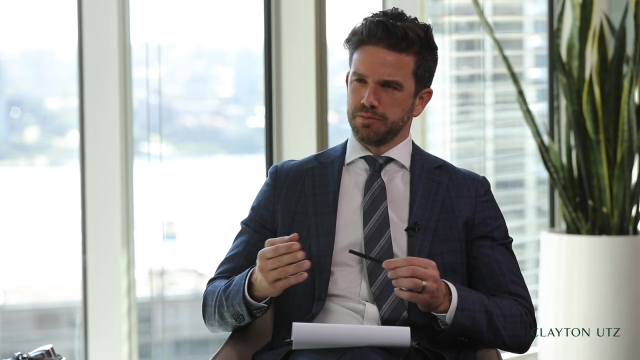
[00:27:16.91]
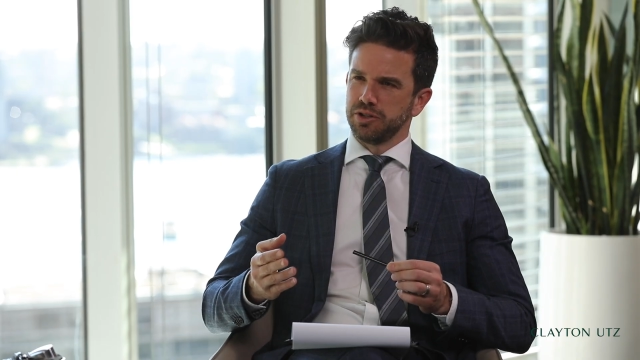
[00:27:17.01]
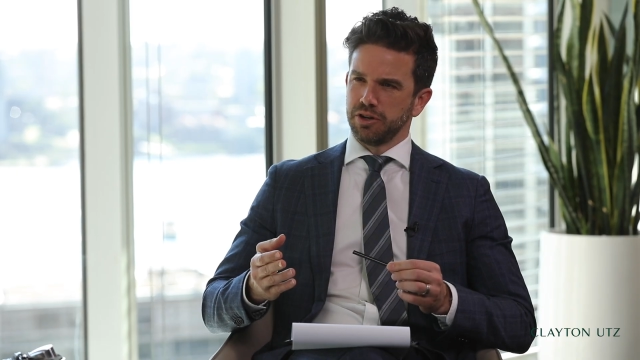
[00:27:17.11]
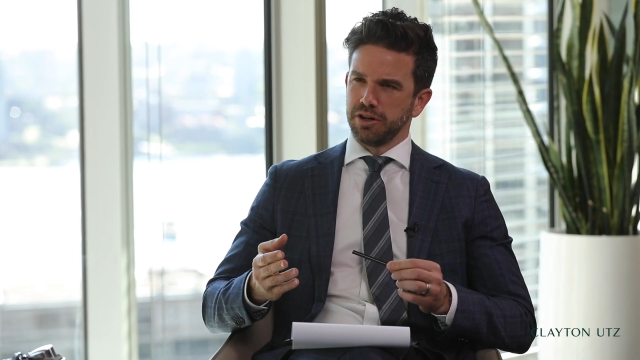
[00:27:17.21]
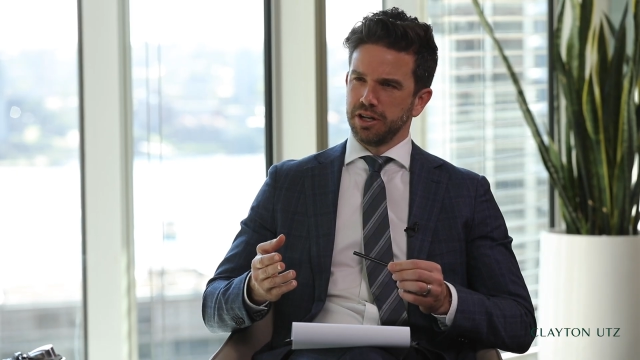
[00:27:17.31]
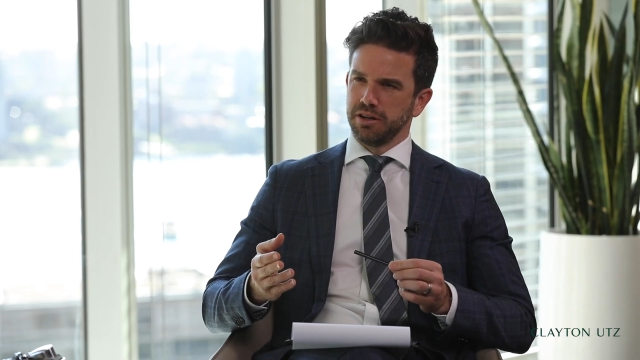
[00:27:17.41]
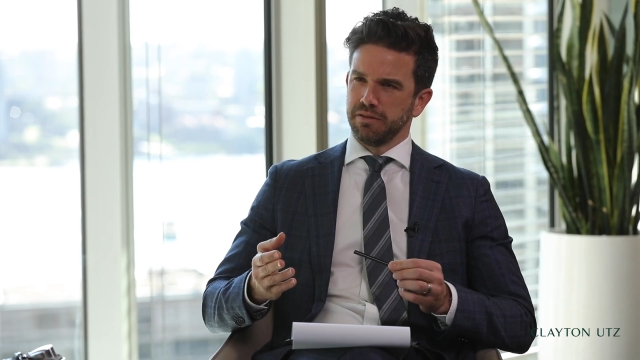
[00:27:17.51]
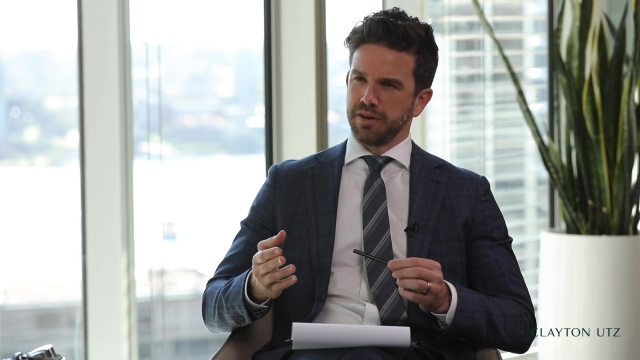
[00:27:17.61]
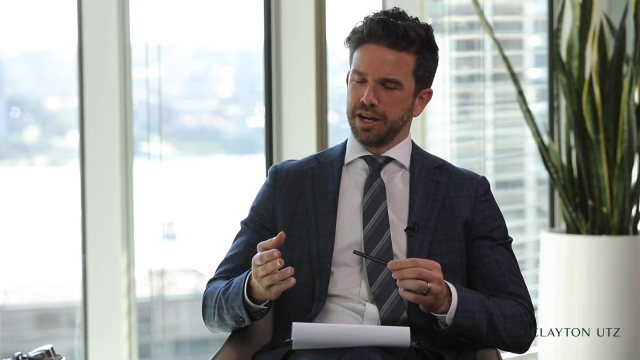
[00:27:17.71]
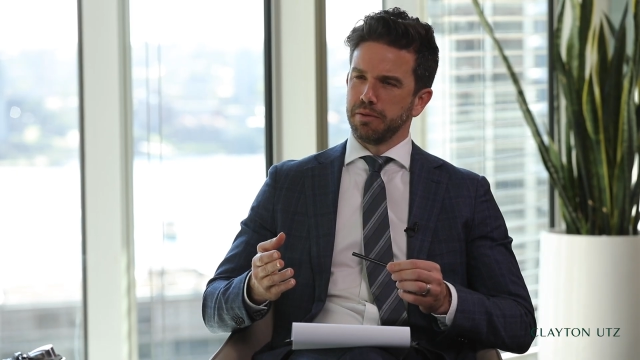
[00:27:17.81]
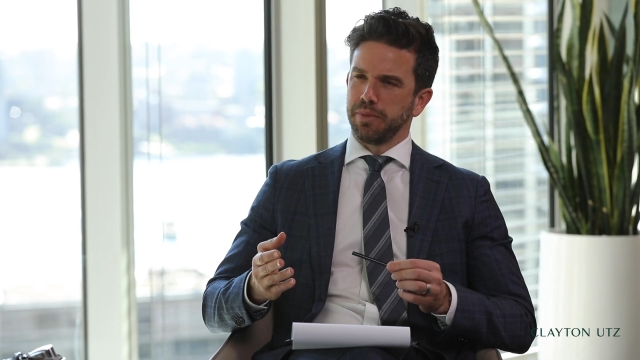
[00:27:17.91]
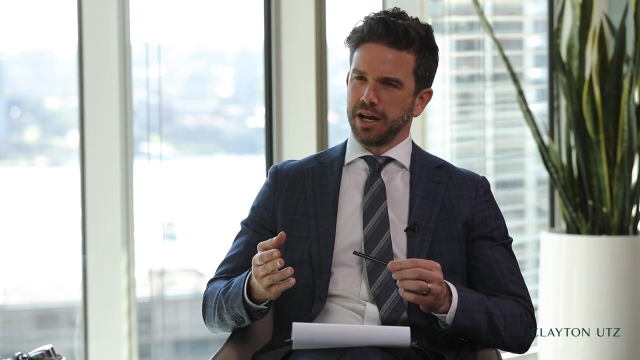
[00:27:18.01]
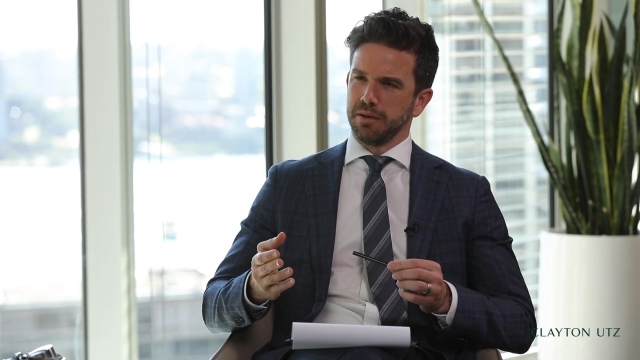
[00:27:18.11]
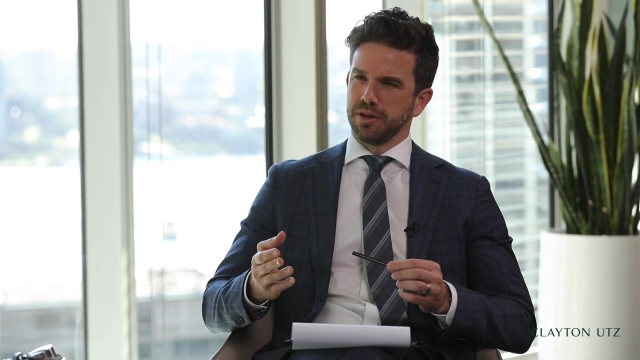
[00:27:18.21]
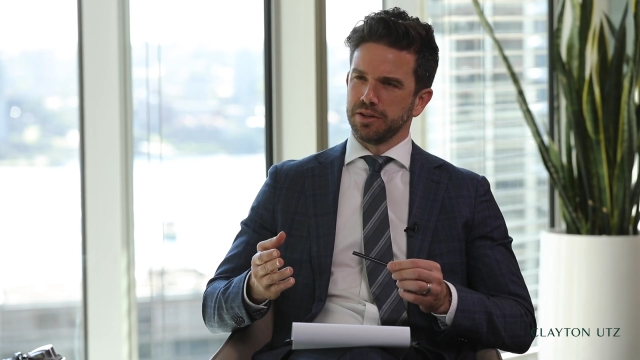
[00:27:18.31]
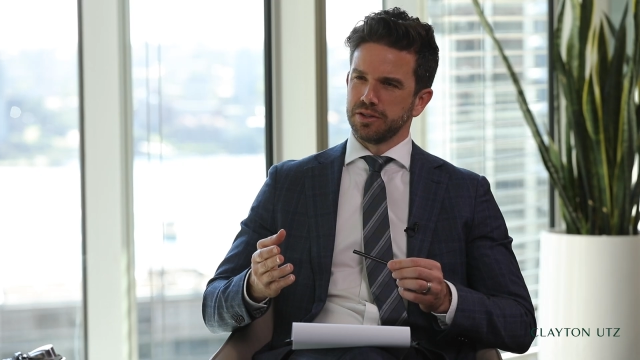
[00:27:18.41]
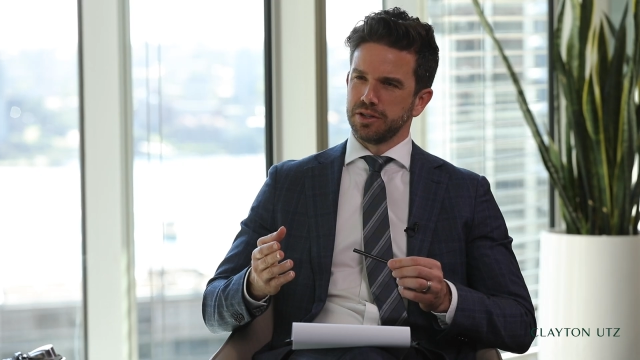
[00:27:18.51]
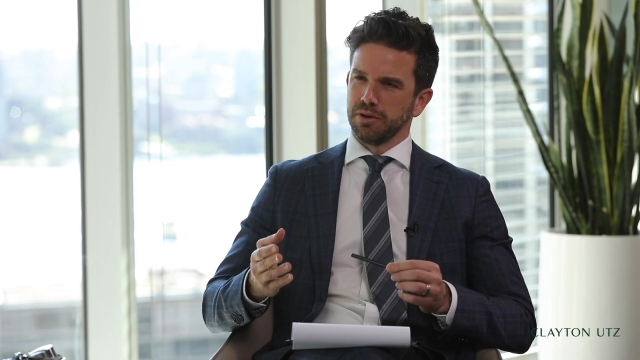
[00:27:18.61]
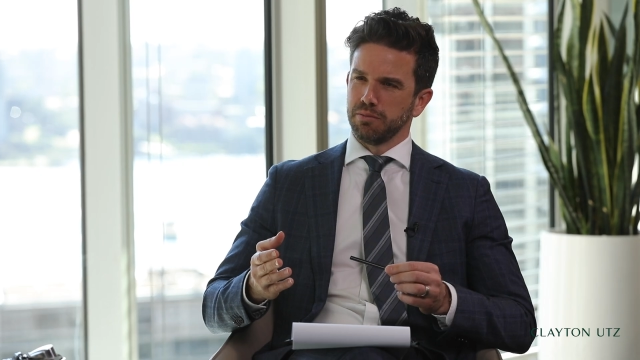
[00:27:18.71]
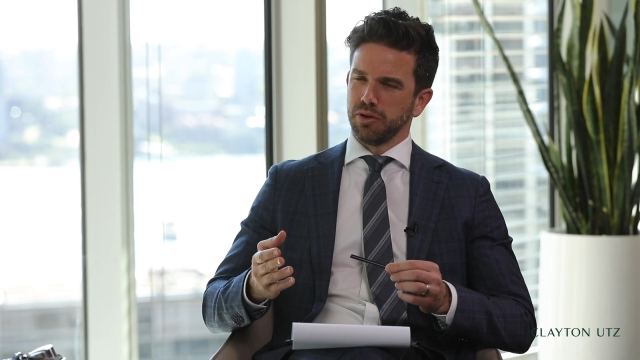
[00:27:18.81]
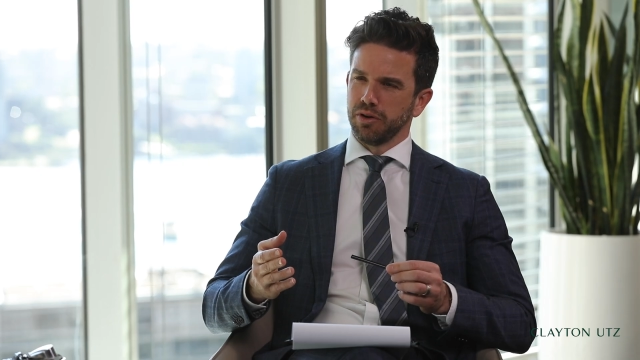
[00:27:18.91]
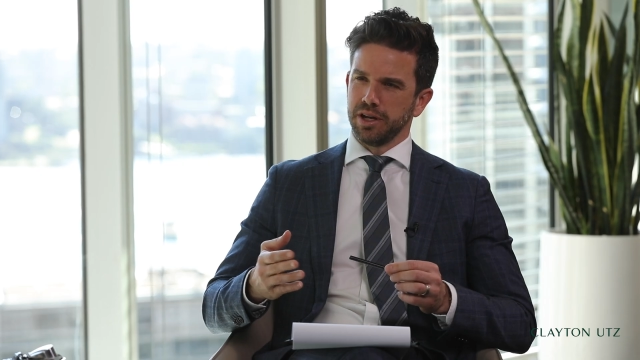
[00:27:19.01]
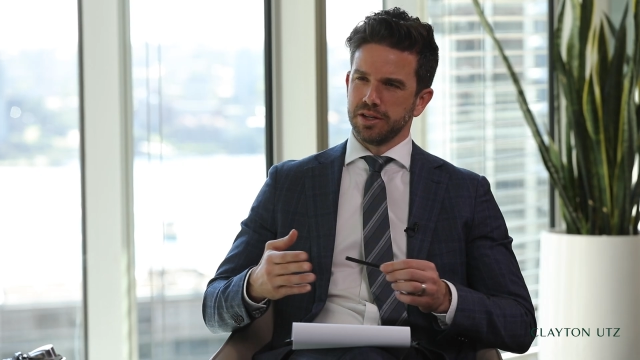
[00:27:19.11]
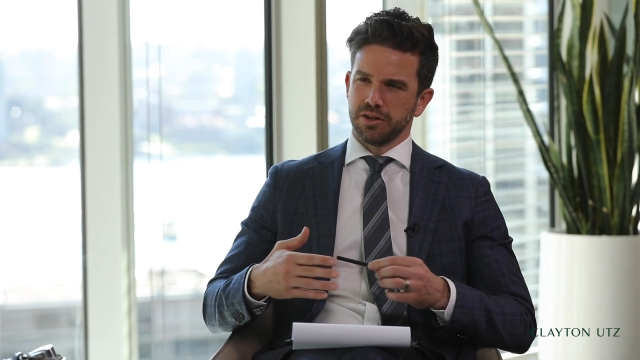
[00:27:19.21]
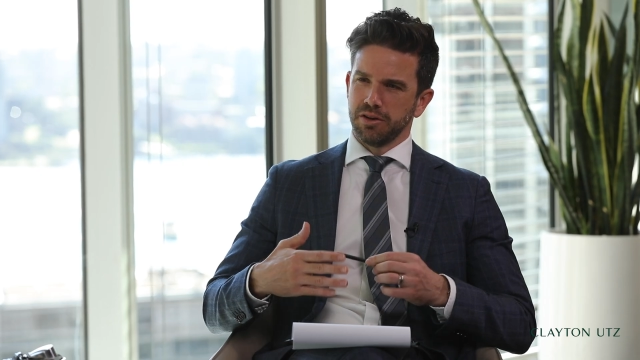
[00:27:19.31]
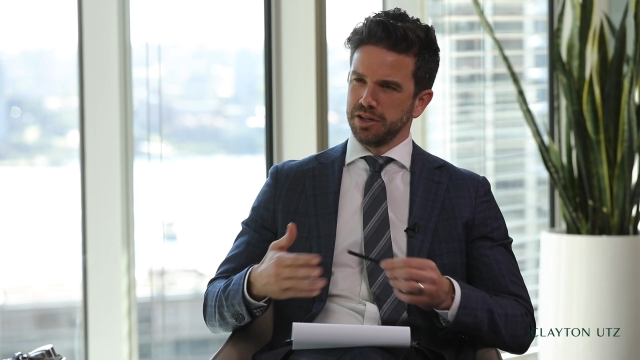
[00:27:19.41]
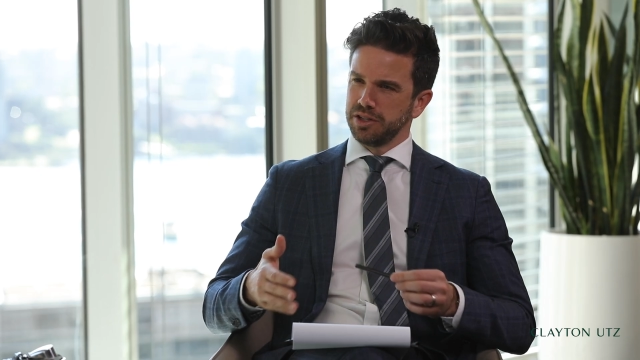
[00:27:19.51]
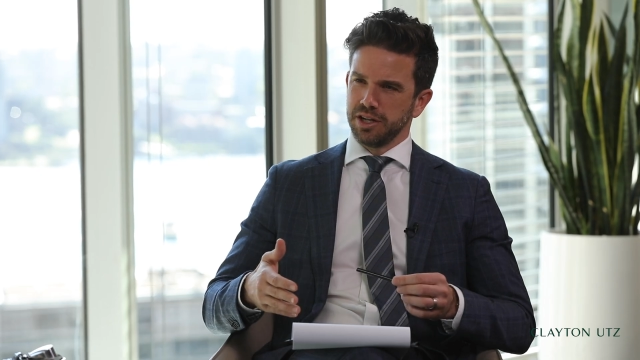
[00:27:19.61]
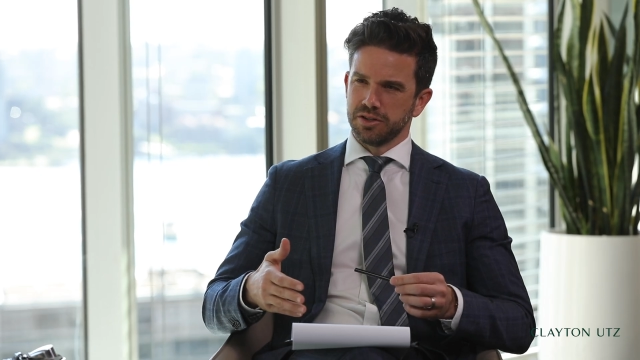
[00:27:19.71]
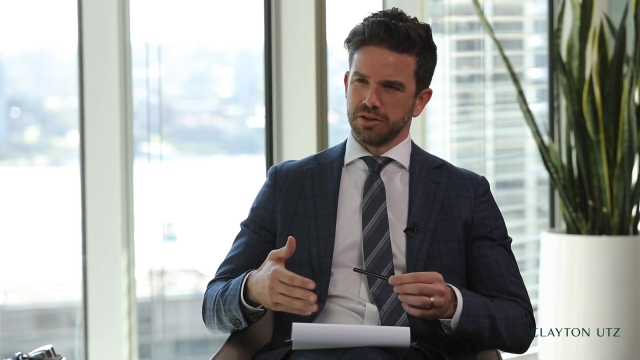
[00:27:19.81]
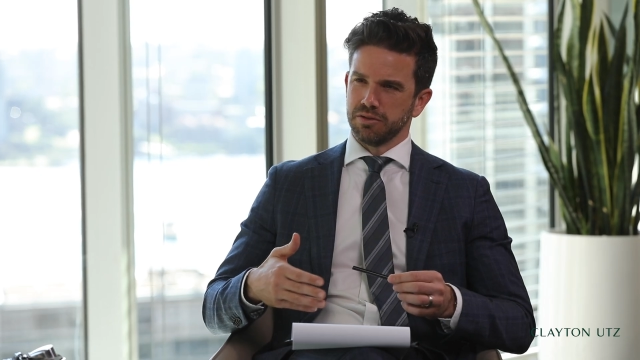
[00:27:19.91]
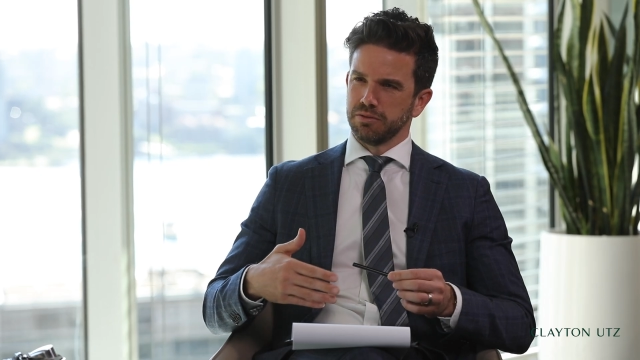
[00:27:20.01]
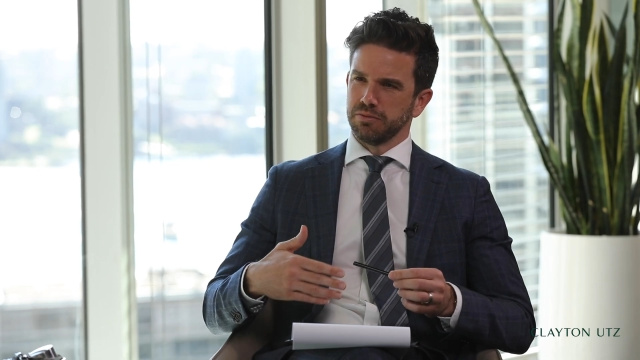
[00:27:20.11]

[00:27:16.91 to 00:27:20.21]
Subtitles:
majority of underpayments to employees are not intentional,